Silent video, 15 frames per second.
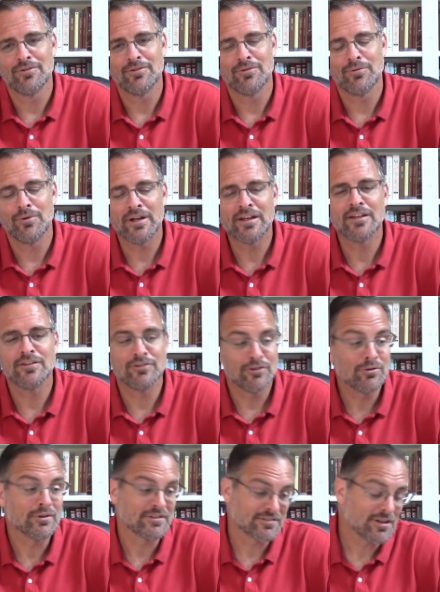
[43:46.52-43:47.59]
we can
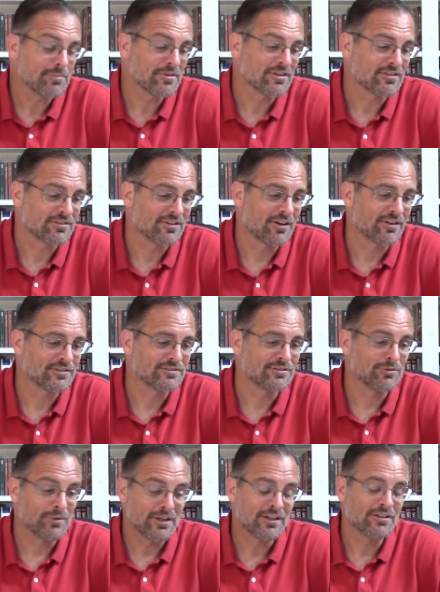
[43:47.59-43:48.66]
do what some of the songs
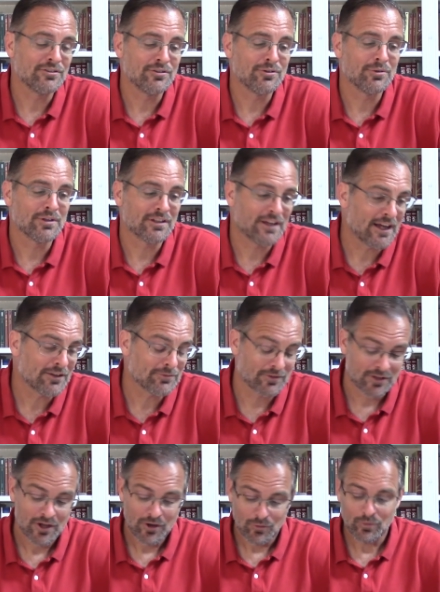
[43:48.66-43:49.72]
do. We can do what the Gospels,
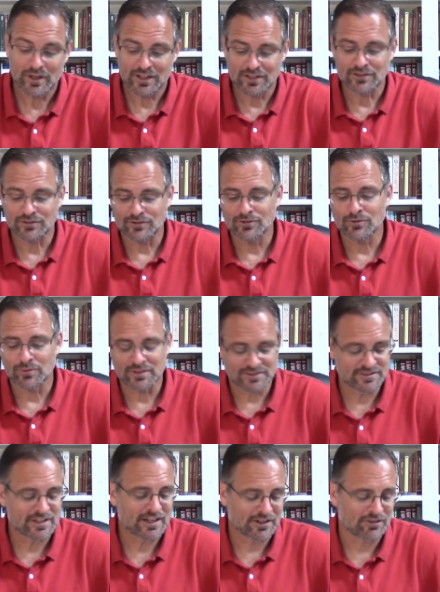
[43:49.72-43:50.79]
we can do what
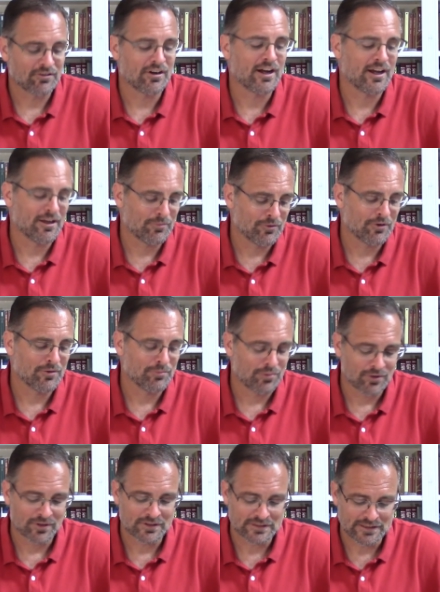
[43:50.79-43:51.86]
Zechariah, more
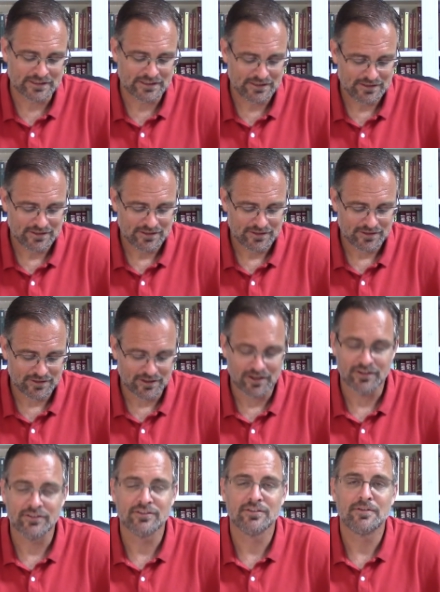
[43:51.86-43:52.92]
importantly,
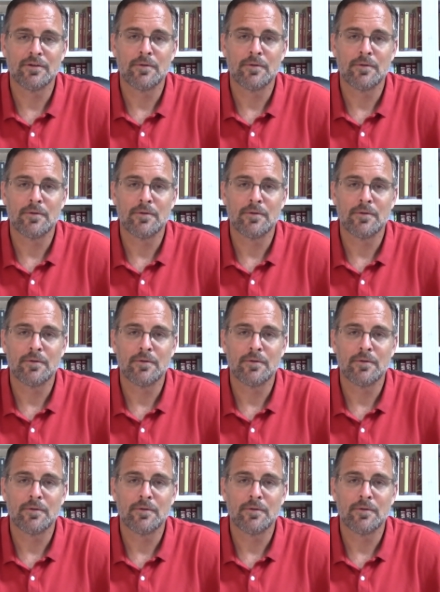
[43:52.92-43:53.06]
does.